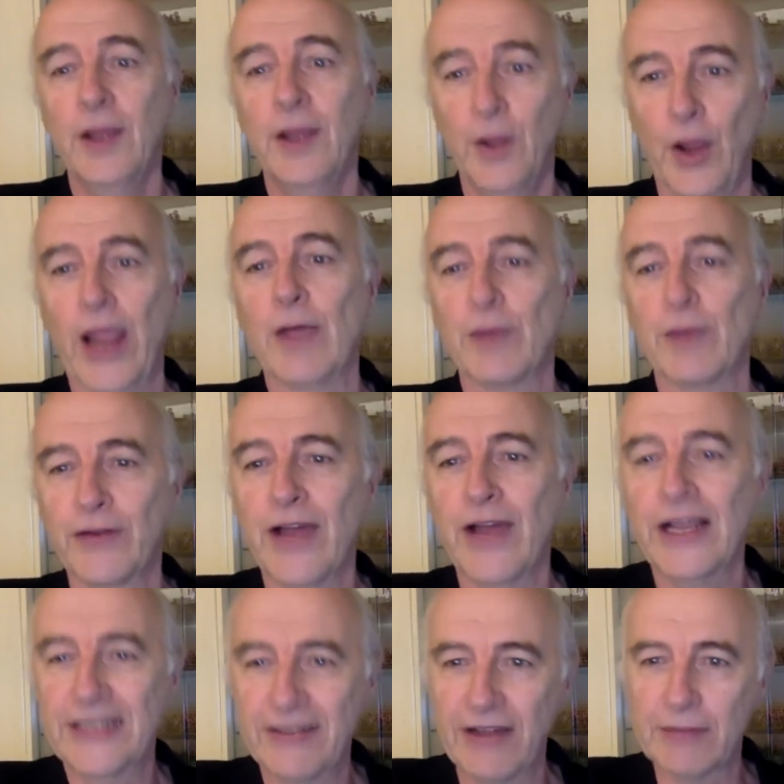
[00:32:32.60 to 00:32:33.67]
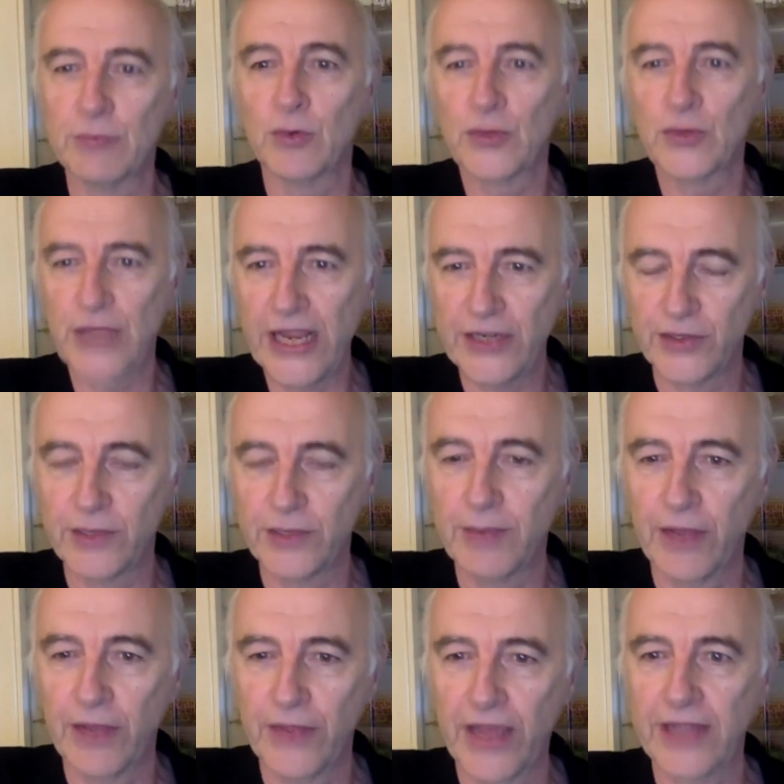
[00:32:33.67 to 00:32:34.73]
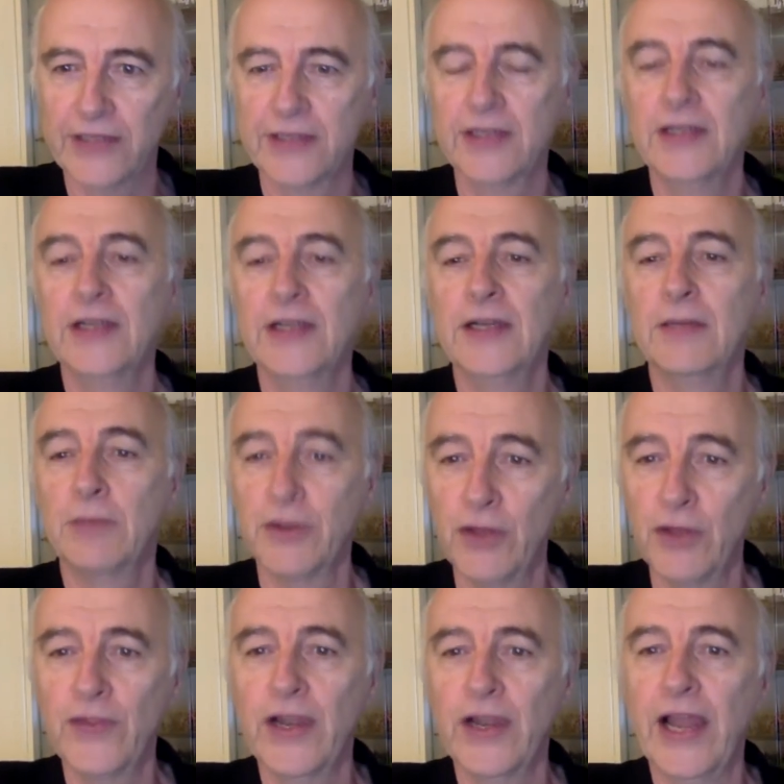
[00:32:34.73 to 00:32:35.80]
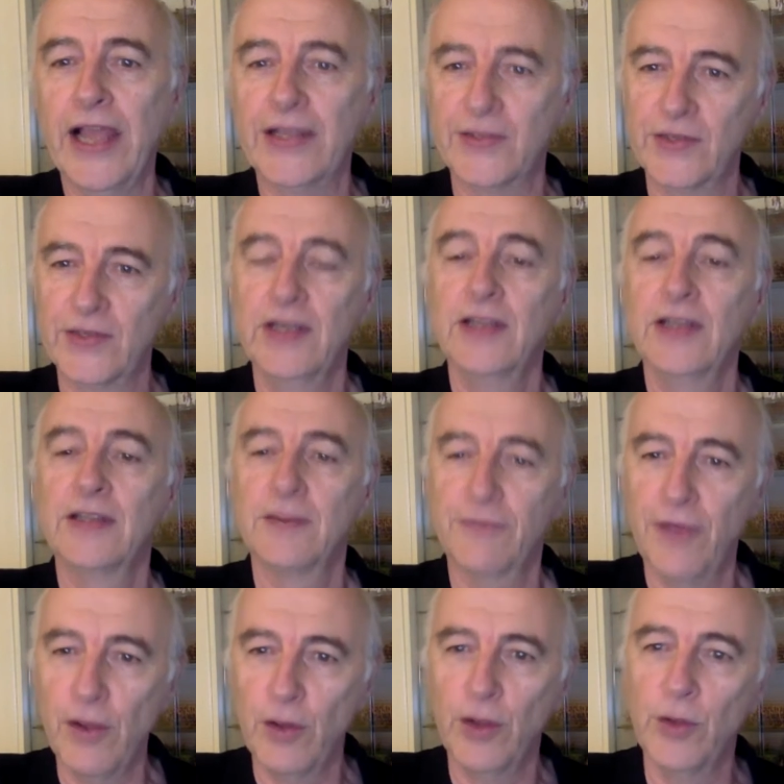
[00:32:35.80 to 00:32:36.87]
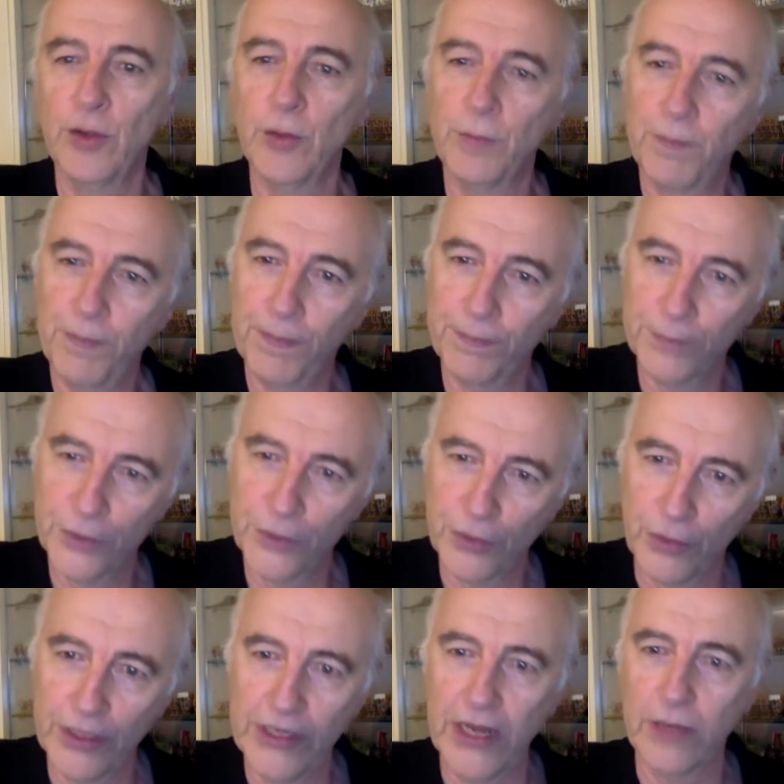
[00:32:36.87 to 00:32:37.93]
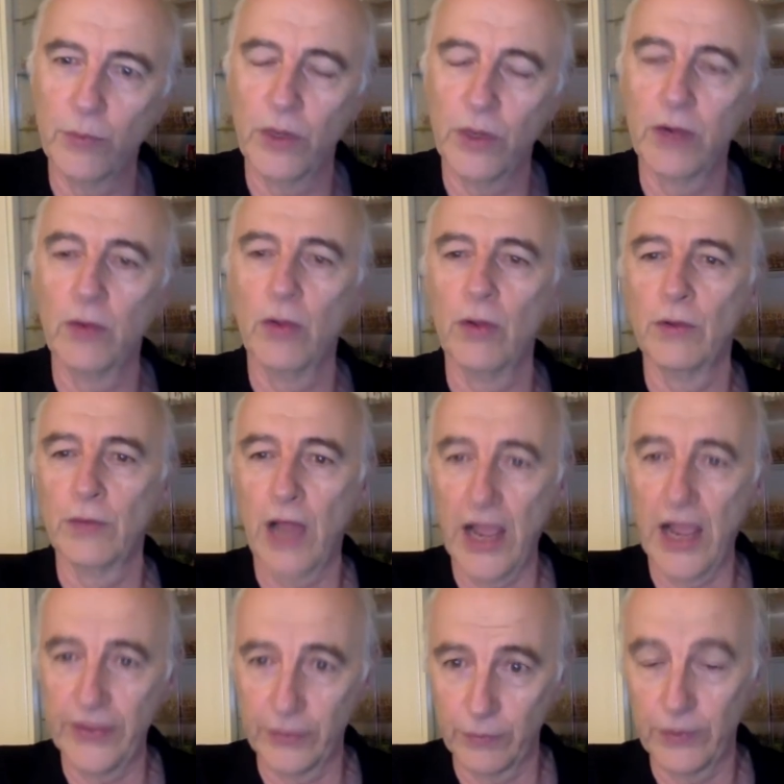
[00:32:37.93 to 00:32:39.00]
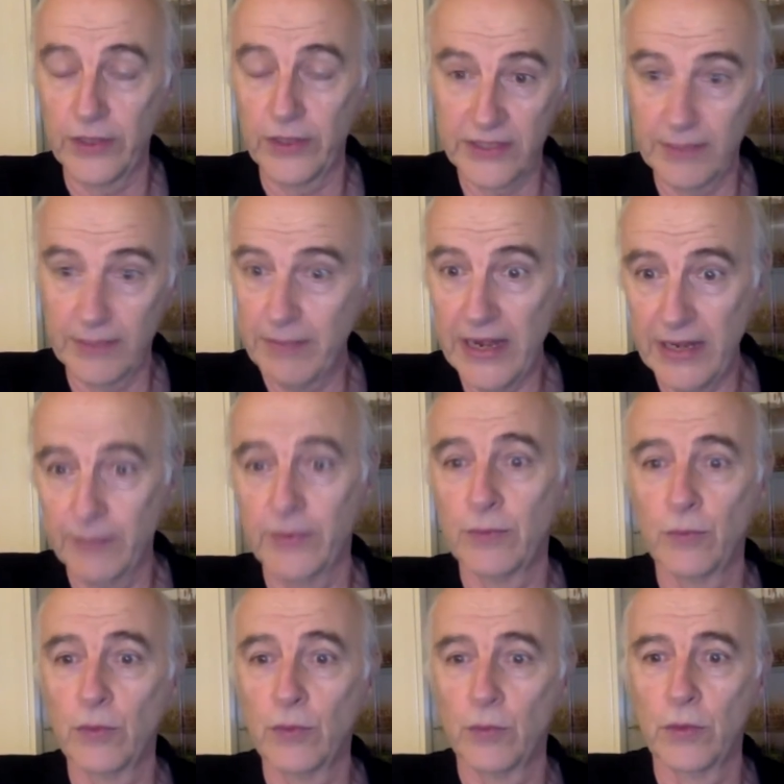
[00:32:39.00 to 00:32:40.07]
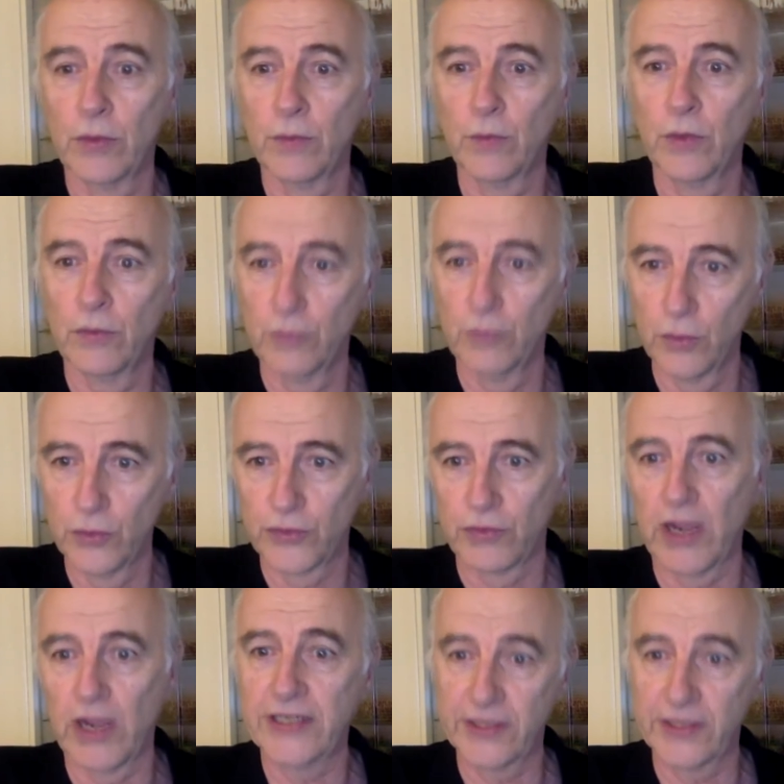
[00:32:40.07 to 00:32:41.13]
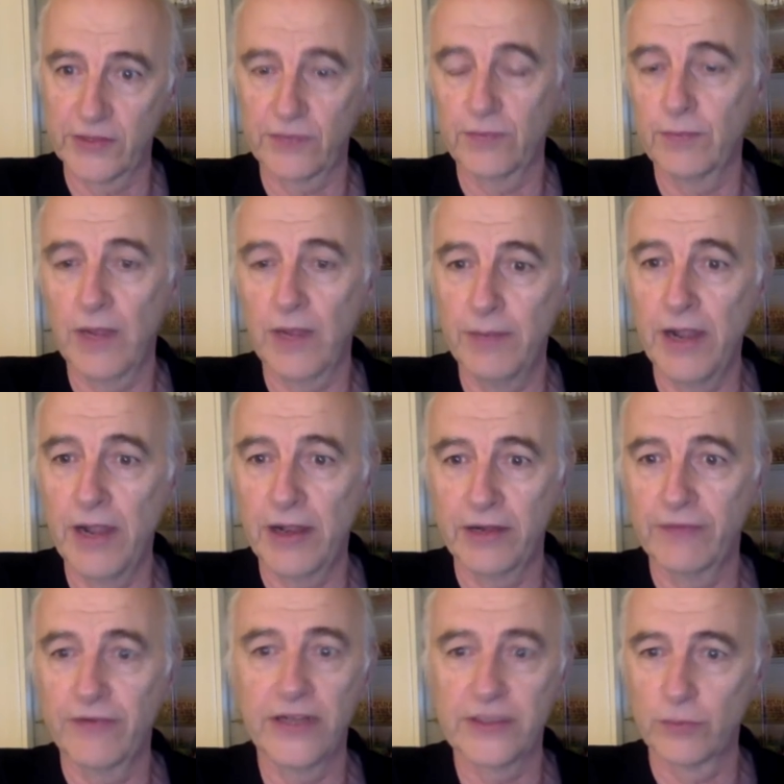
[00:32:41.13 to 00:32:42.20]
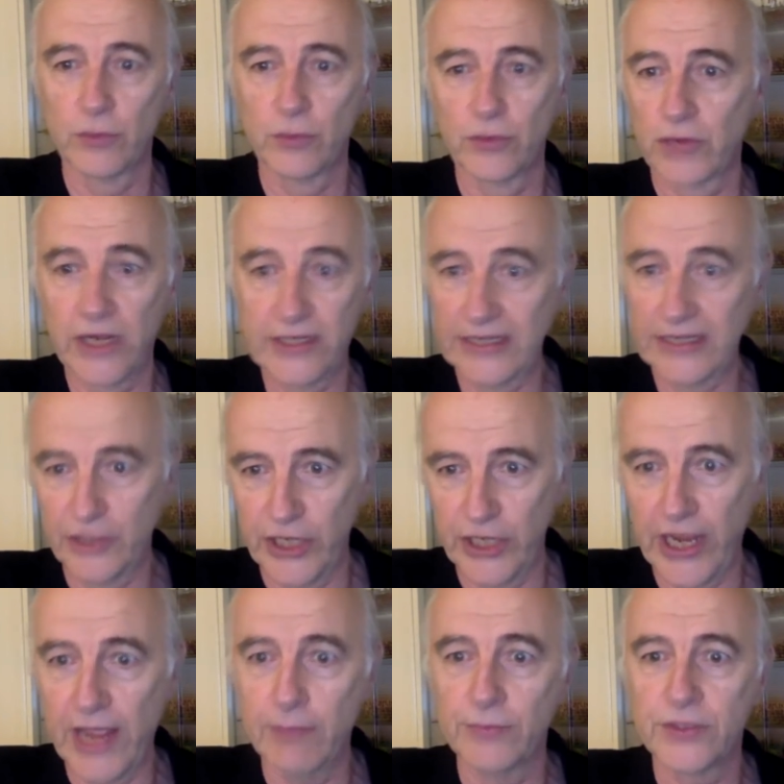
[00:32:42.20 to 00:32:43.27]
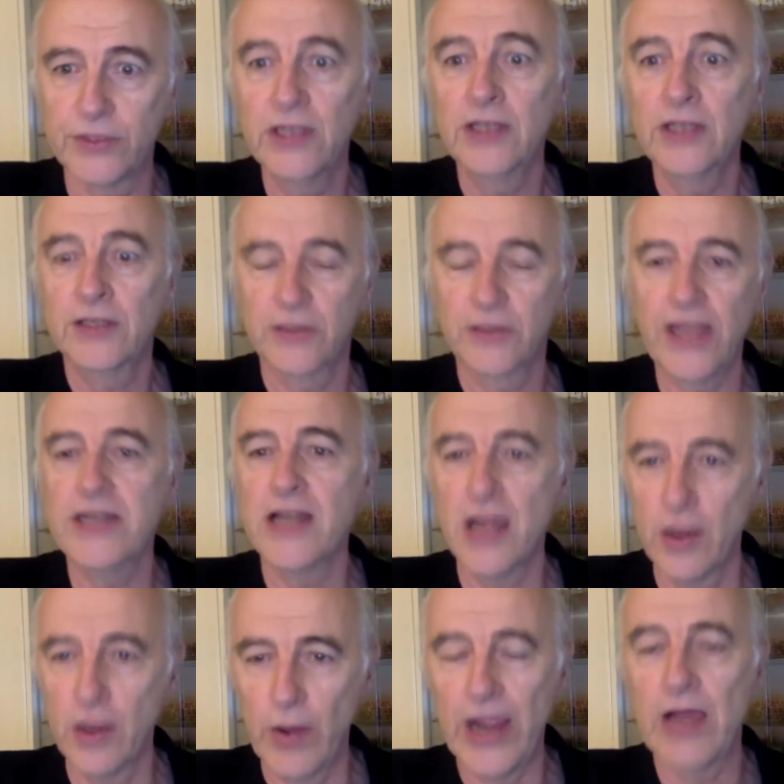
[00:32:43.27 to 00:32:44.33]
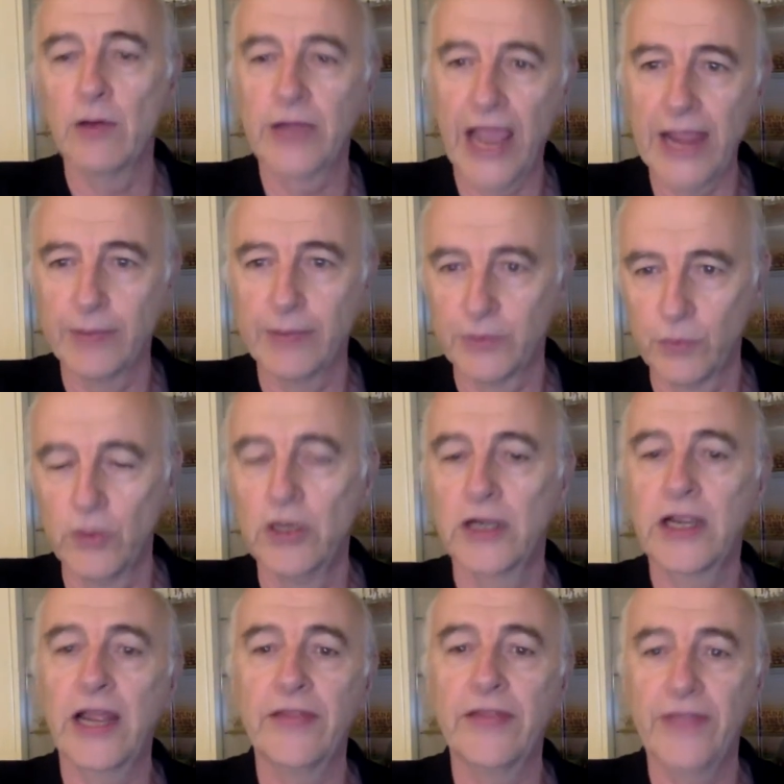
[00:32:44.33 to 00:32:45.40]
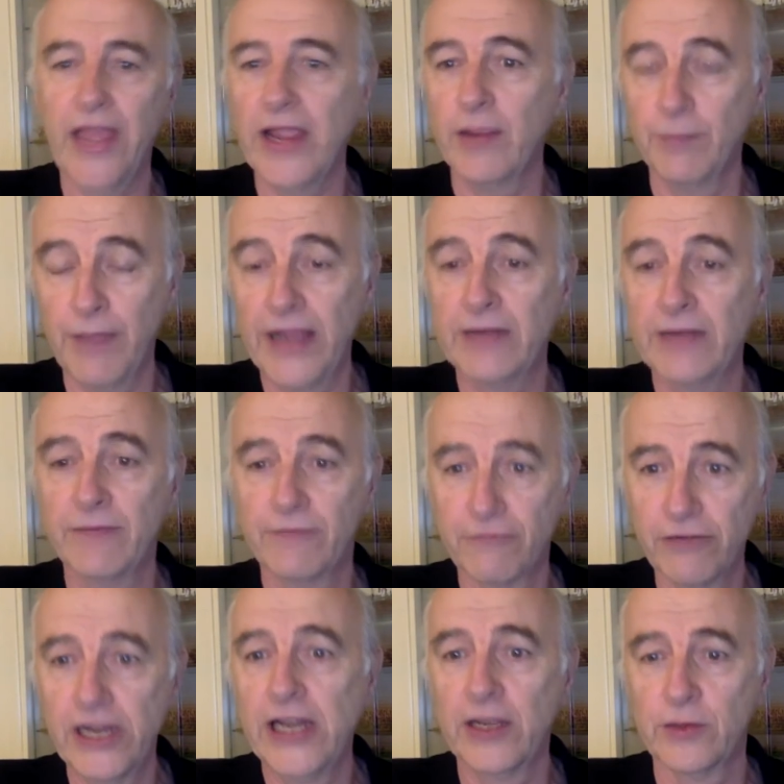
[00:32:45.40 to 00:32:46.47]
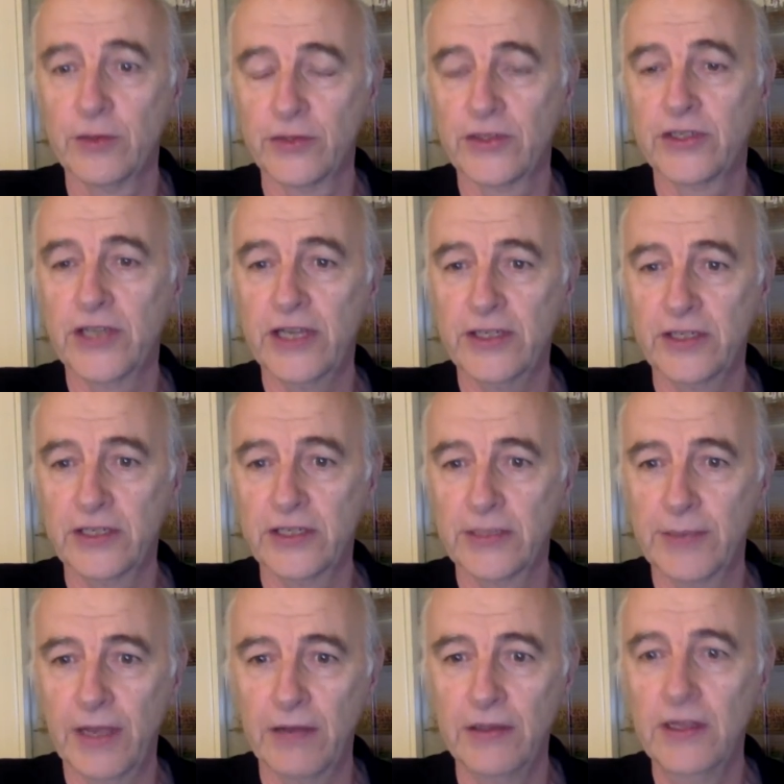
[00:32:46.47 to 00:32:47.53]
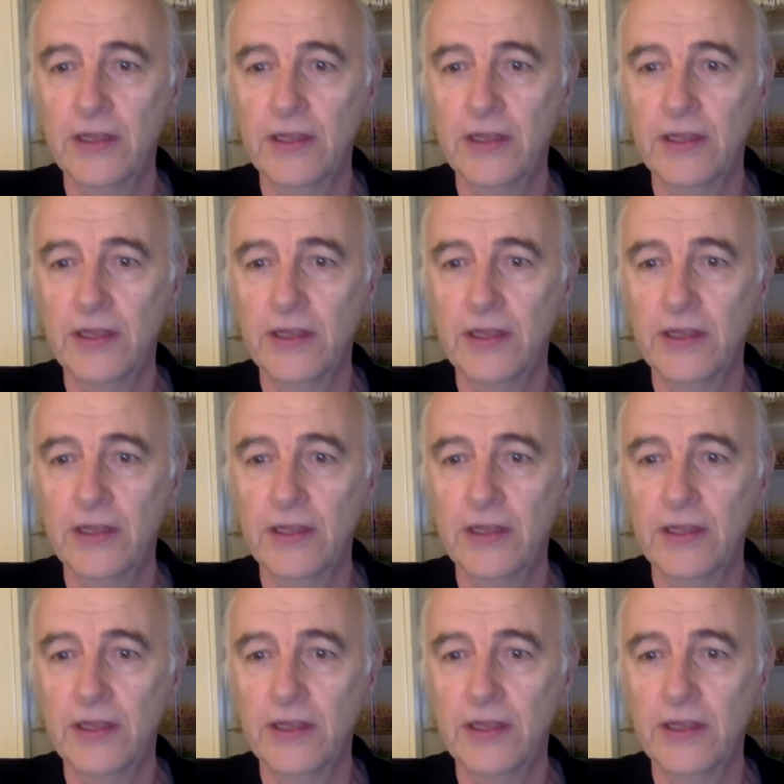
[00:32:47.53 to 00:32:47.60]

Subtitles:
it would have nice to have had more data about that. But nonetheless, the folk who joined in were all many of them were rules writers. My American friends are rules writers and GMs. So they know how games work, and they made really good suggestions about